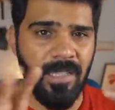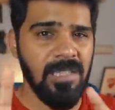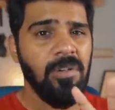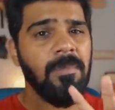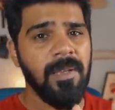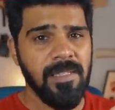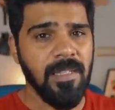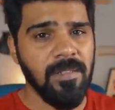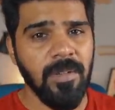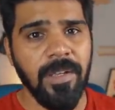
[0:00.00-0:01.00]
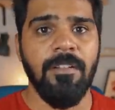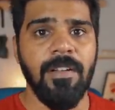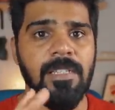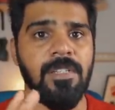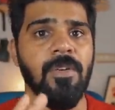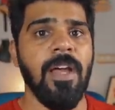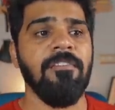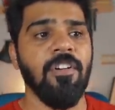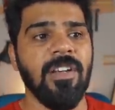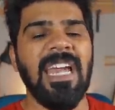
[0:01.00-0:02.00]
These are all basics, okay? Once you
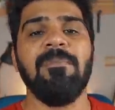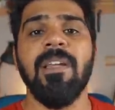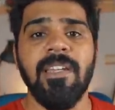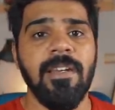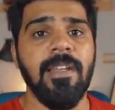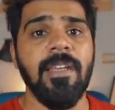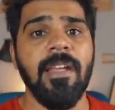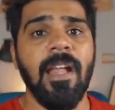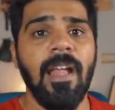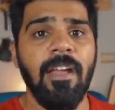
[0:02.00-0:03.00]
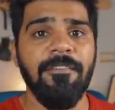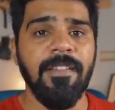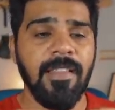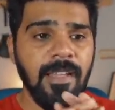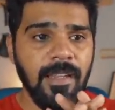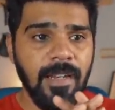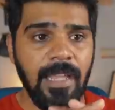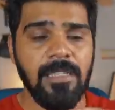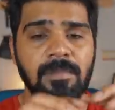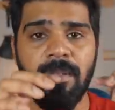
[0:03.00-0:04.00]
have your timeline ready, everything
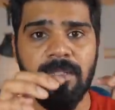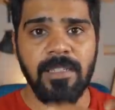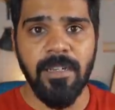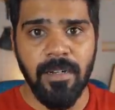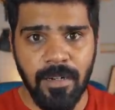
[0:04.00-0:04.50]
takes place here.